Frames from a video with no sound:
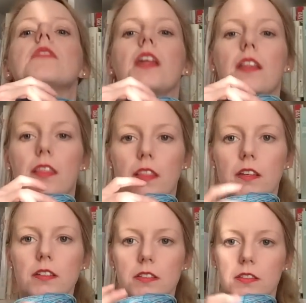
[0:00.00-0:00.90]
Then
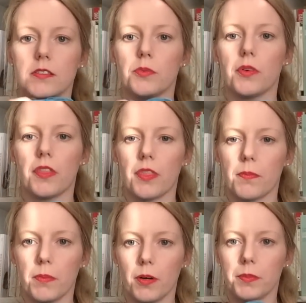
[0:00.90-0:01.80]
this with
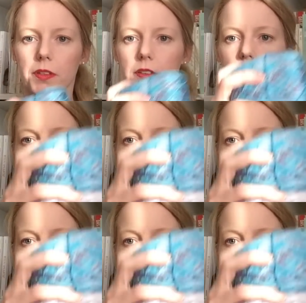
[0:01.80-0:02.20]
purple.